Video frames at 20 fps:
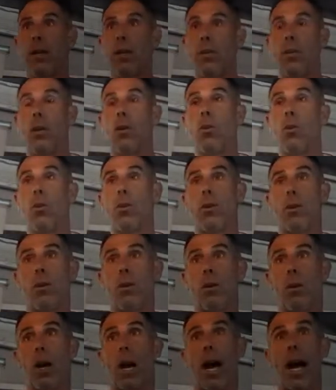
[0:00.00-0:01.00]
So
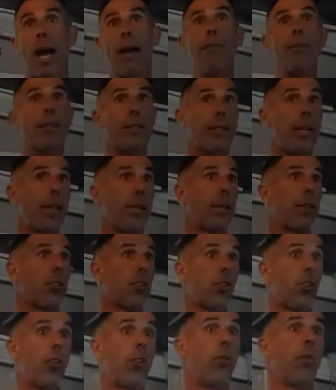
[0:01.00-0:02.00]
I haven't said this
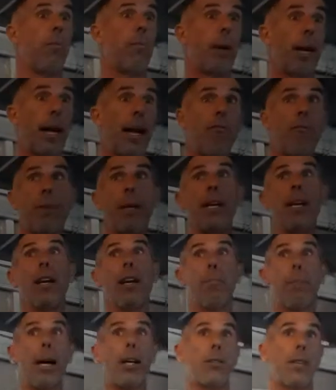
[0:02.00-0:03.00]
to you, but I've been in
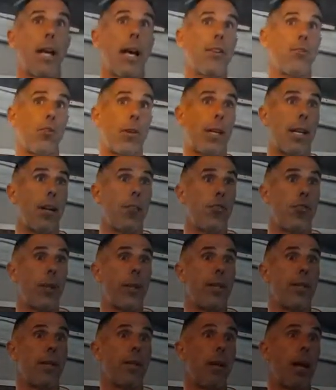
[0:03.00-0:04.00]
about 100
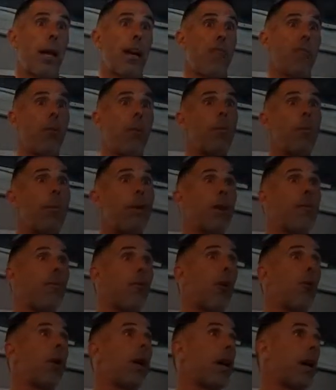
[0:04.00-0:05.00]
countries and I've probably
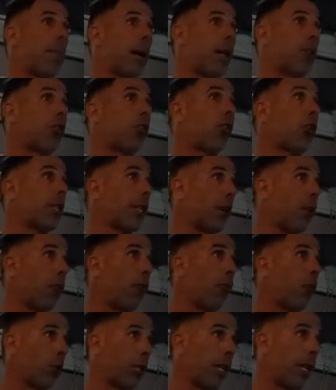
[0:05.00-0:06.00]
flown in about 30 or
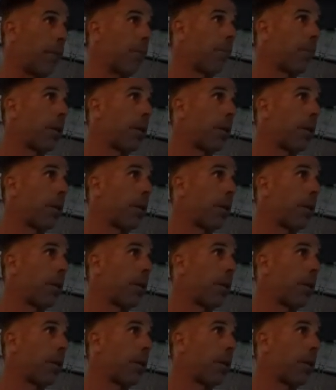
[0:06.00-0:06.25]
40.